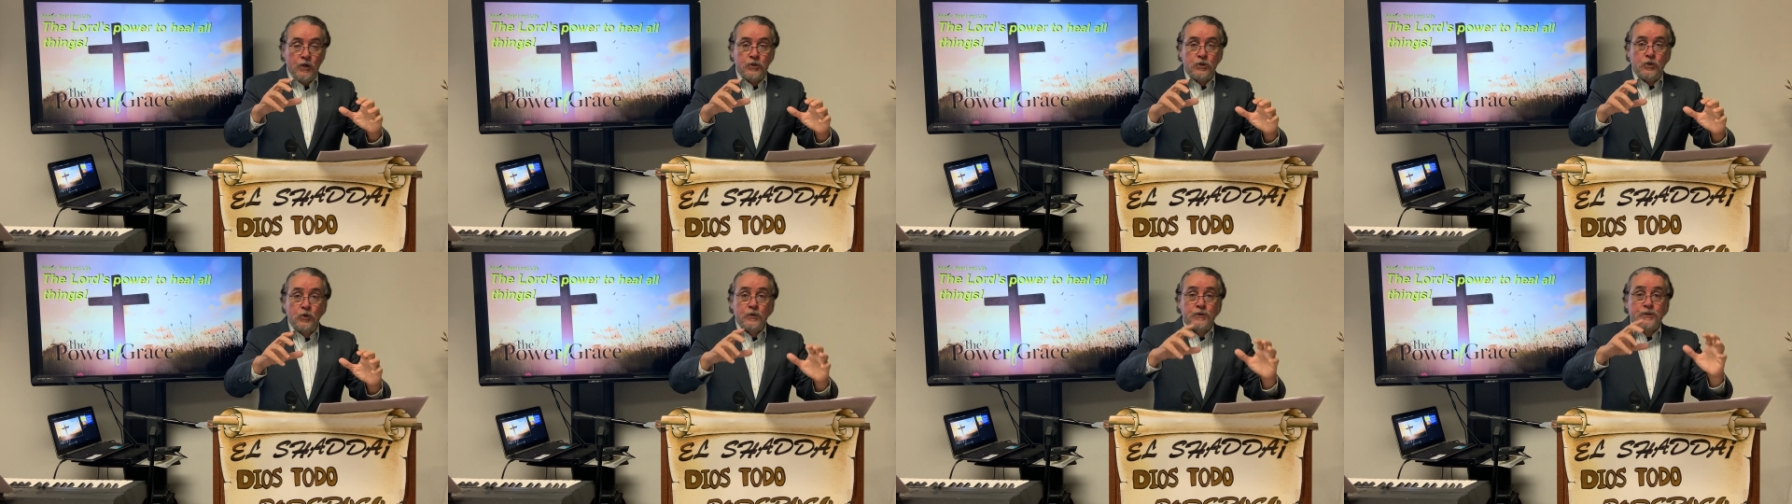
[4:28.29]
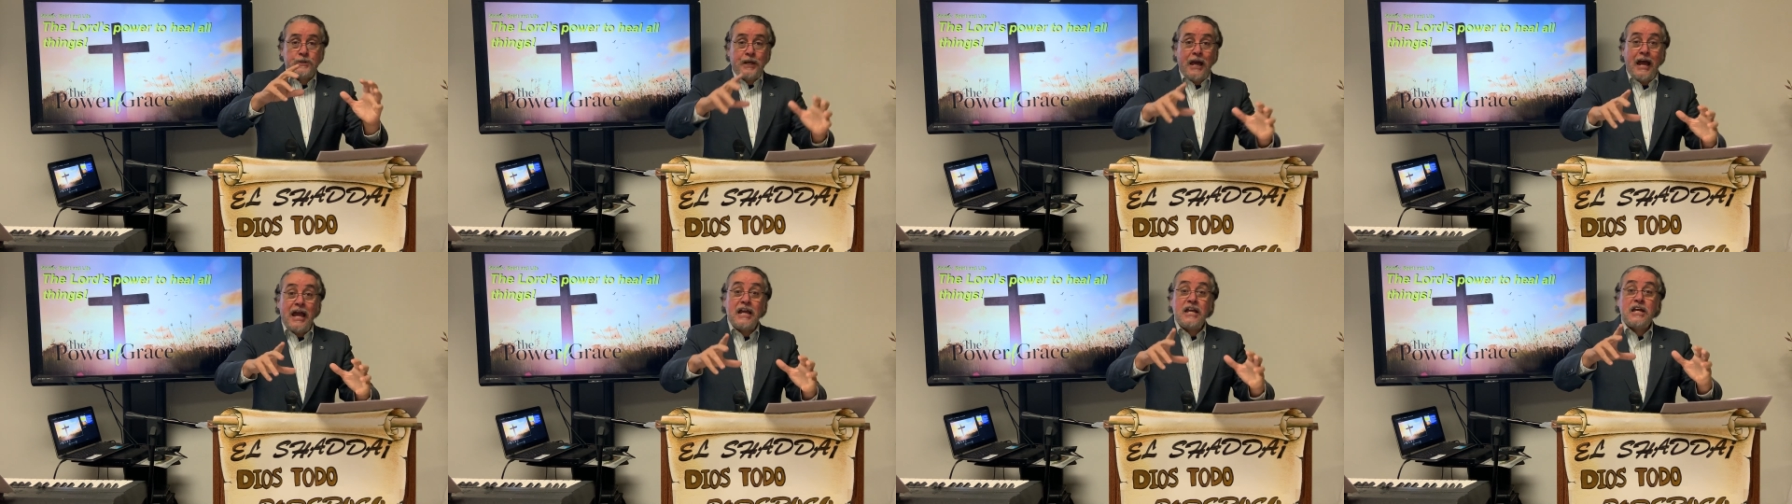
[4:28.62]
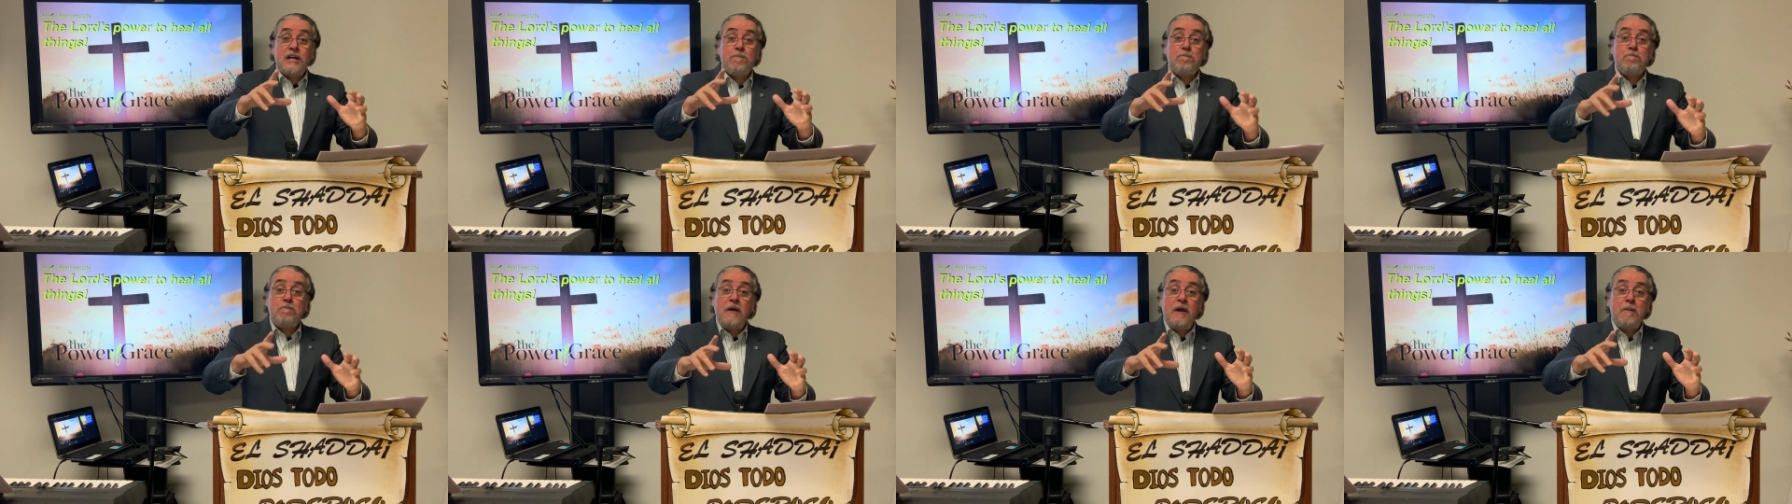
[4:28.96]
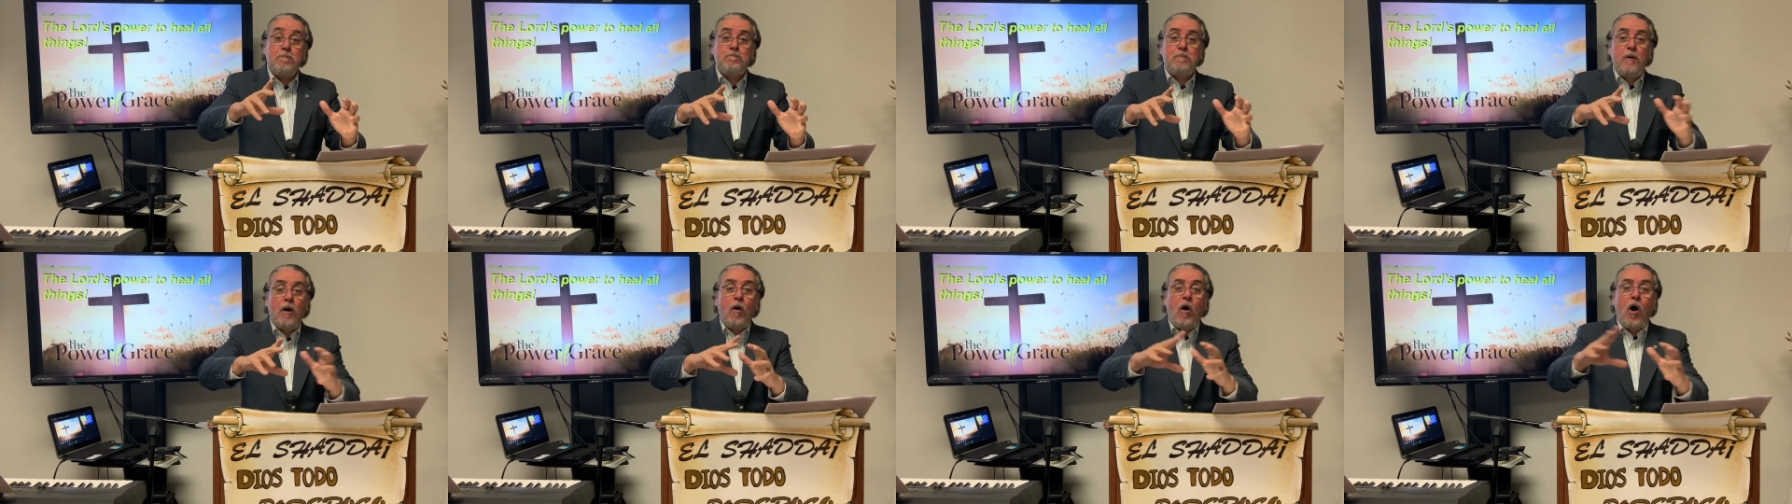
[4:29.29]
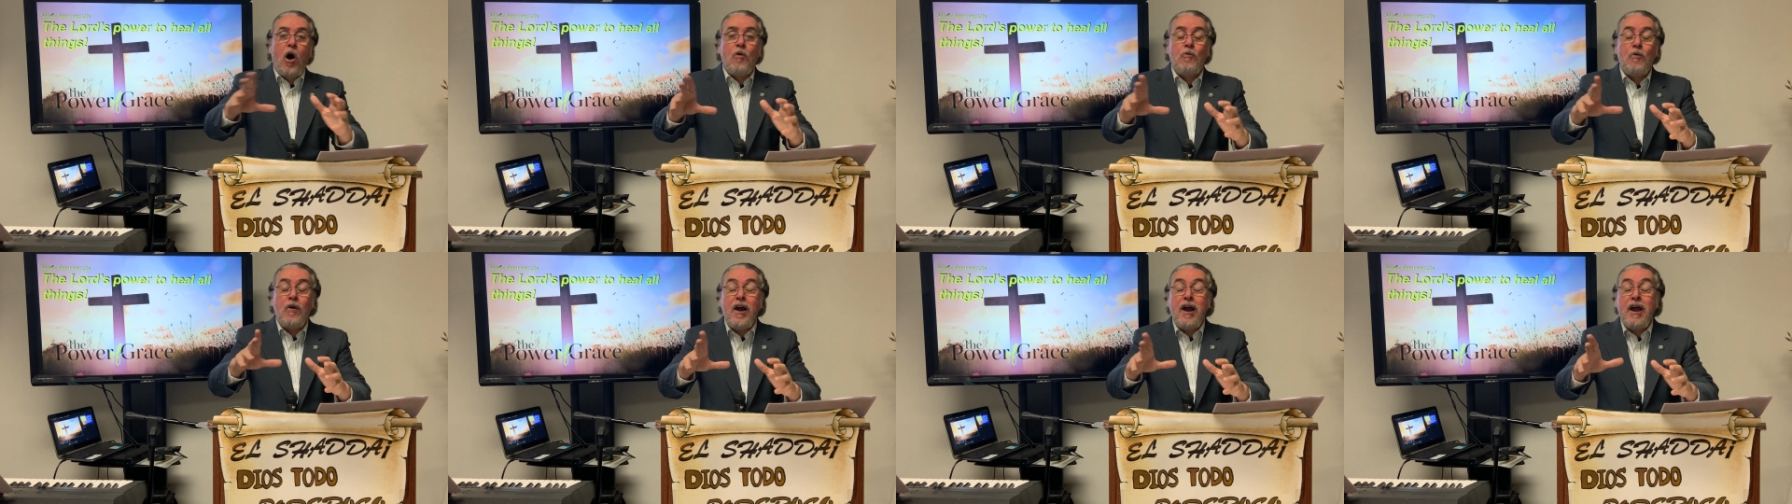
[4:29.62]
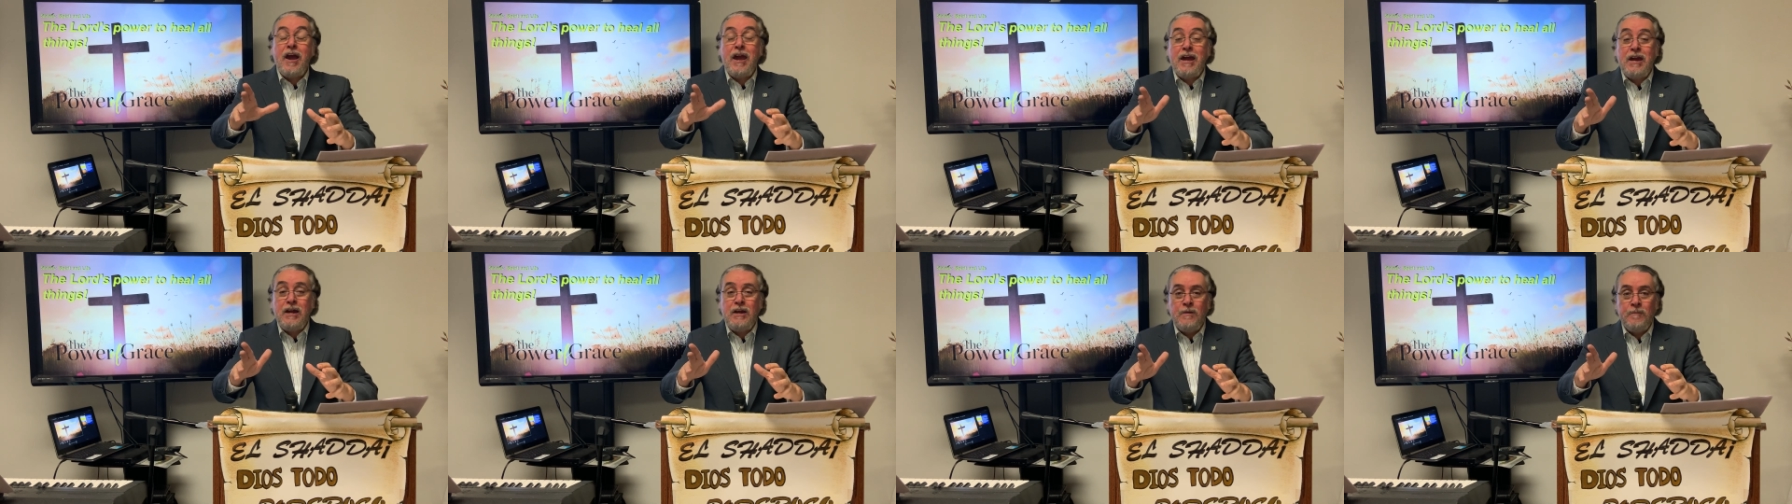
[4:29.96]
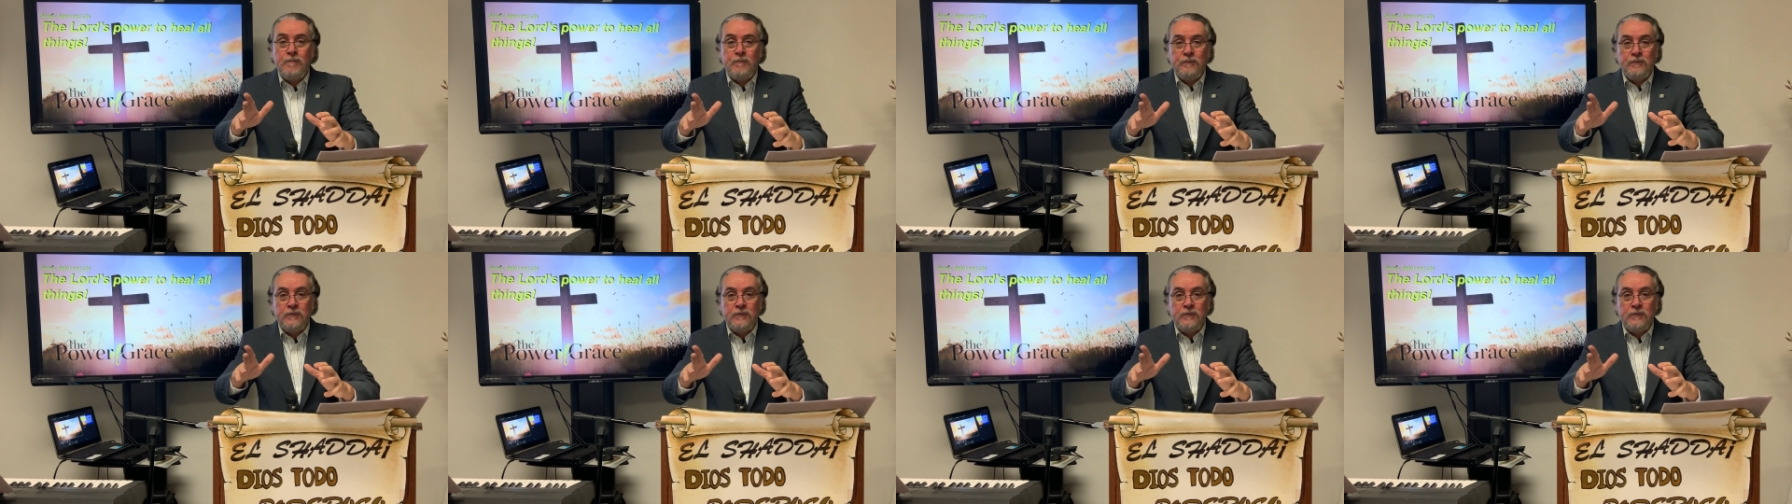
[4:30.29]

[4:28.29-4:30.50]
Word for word: to take people away